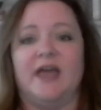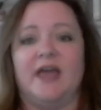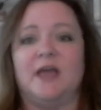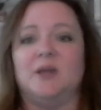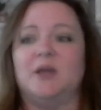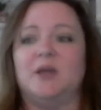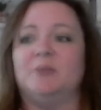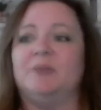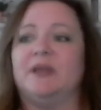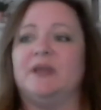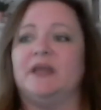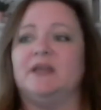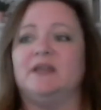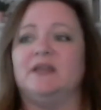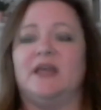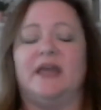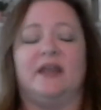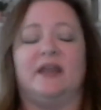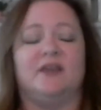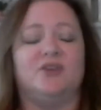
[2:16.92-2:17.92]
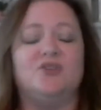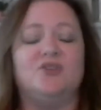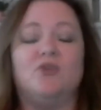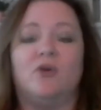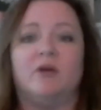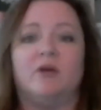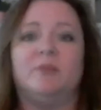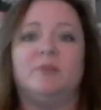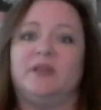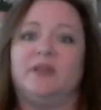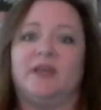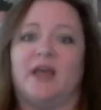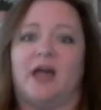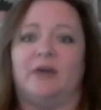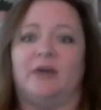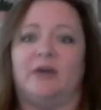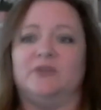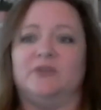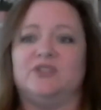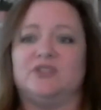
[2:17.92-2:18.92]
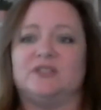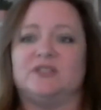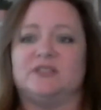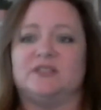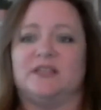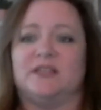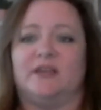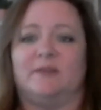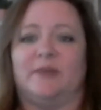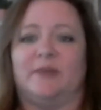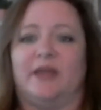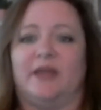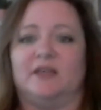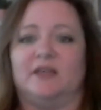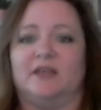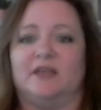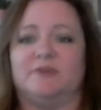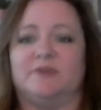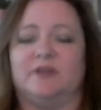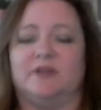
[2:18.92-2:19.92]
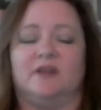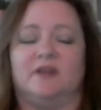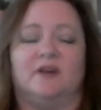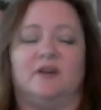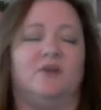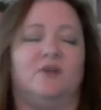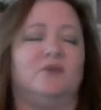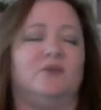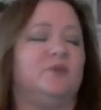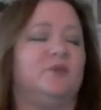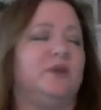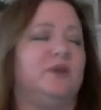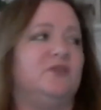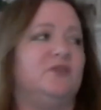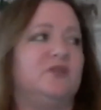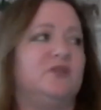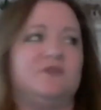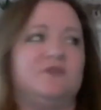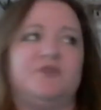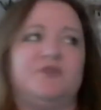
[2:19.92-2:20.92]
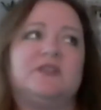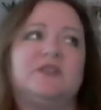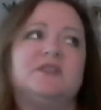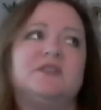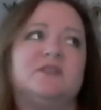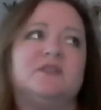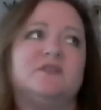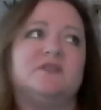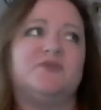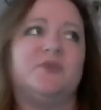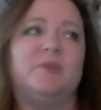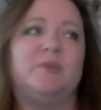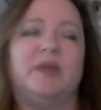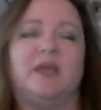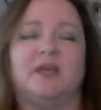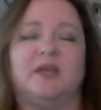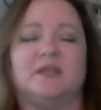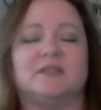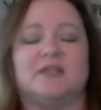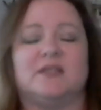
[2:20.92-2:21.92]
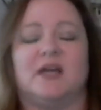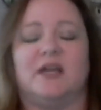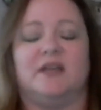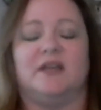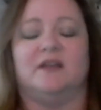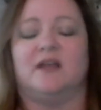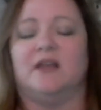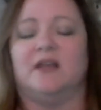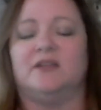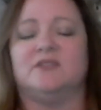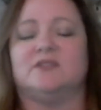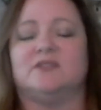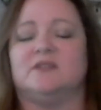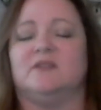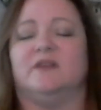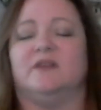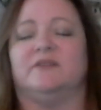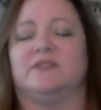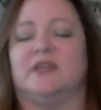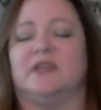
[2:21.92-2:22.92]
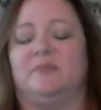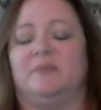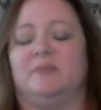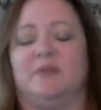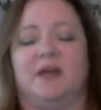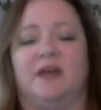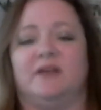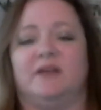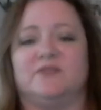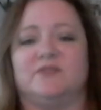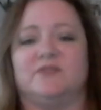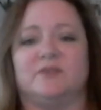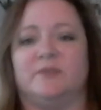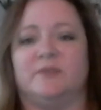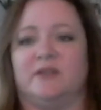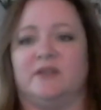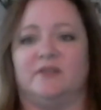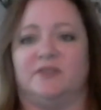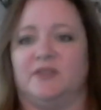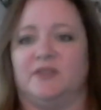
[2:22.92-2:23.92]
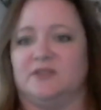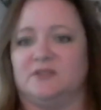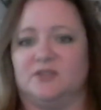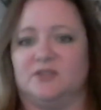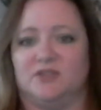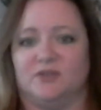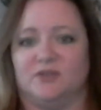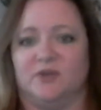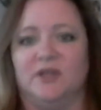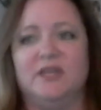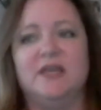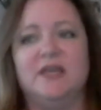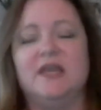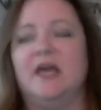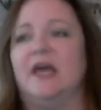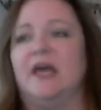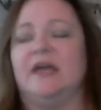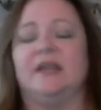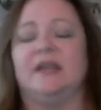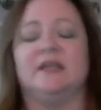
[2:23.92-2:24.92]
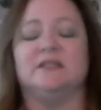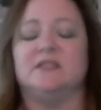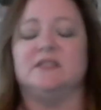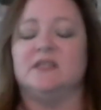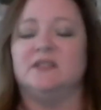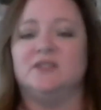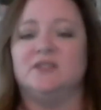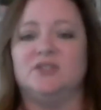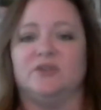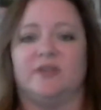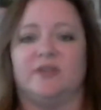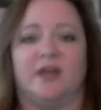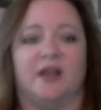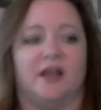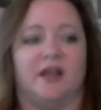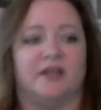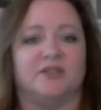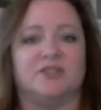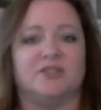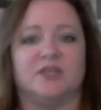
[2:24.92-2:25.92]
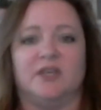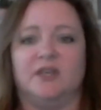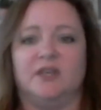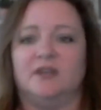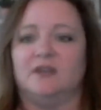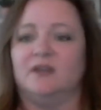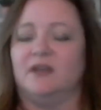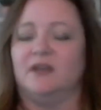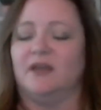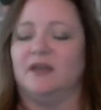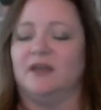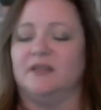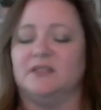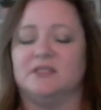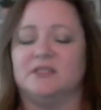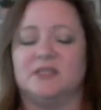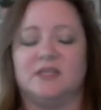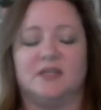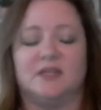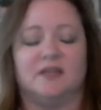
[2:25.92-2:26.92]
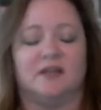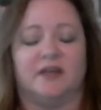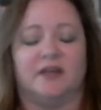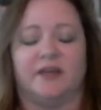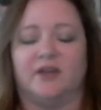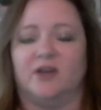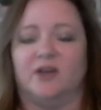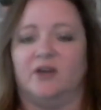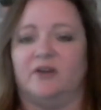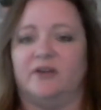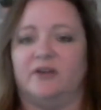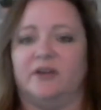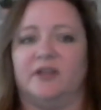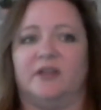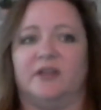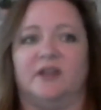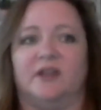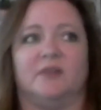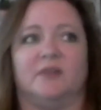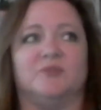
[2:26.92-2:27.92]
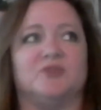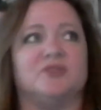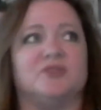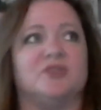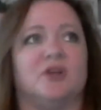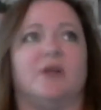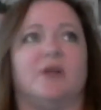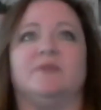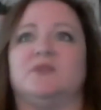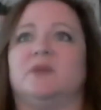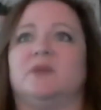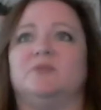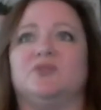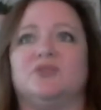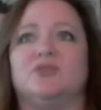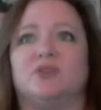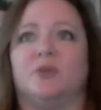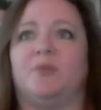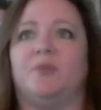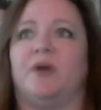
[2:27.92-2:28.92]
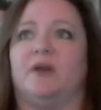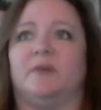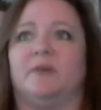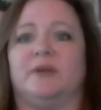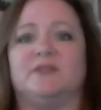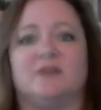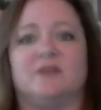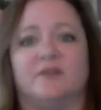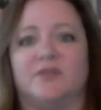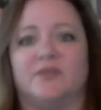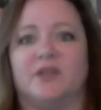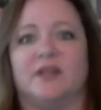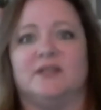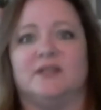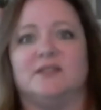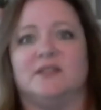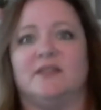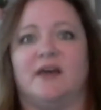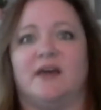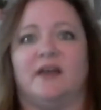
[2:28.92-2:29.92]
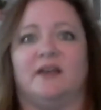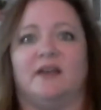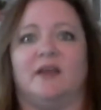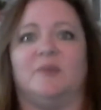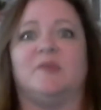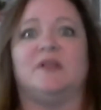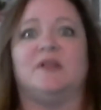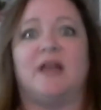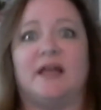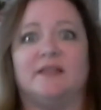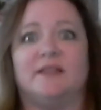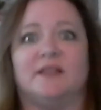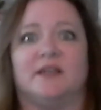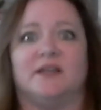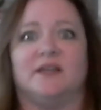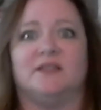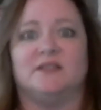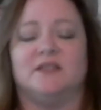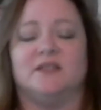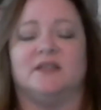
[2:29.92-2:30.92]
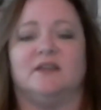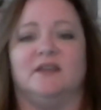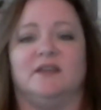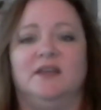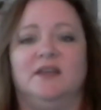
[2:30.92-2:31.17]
And normally I would just say to my husband, oh, will you just fix this for me? Cause I just don't have time. I have so many other things to do. And I didn't do that. I took it. I did it. I conquered it. And I'm so proud of myself that I did that. And I'm glad that I did.